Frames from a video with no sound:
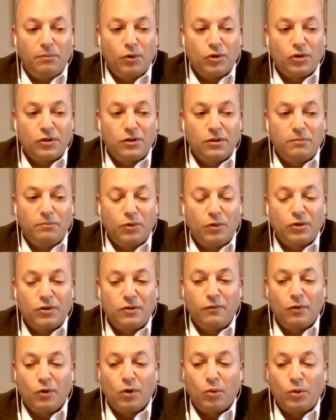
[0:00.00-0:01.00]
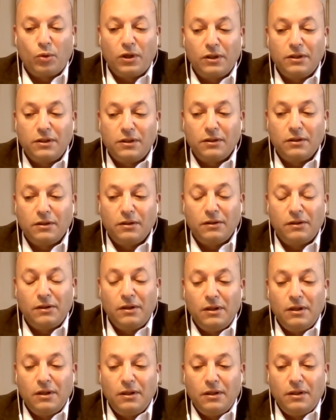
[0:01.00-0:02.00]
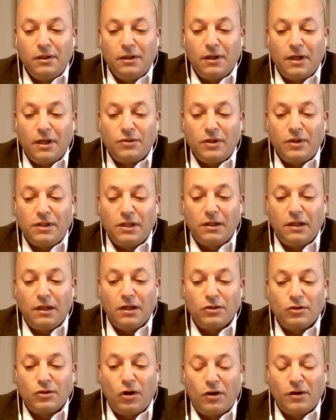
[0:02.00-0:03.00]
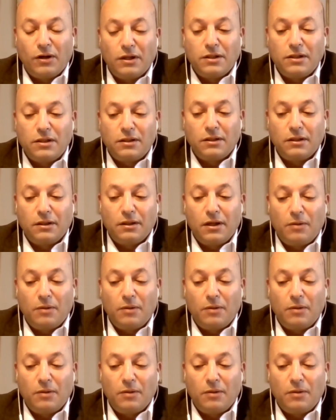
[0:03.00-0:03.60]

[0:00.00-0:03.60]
pushed forward as recently as August,